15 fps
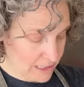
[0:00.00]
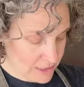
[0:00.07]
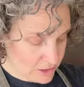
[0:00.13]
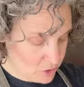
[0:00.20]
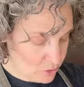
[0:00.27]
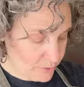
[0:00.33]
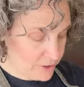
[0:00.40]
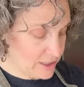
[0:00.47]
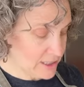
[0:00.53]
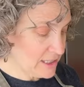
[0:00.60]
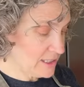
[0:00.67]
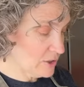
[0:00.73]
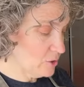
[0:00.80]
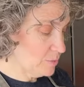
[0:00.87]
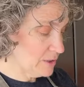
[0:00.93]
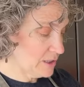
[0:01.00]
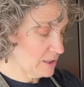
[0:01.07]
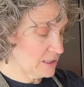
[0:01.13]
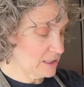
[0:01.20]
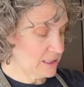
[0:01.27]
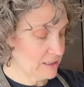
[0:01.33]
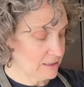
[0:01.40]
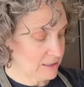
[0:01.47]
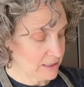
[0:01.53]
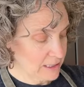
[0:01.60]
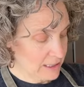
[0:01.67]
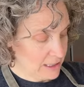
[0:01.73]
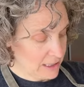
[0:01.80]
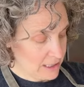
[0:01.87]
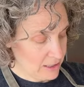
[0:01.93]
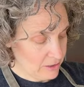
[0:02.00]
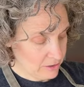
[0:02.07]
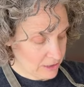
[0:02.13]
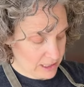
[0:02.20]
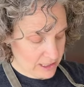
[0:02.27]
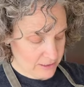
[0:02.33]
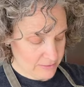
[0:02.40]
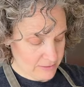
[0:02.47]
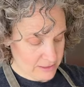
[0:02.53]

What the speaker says: Super easy and super dirty. Okay,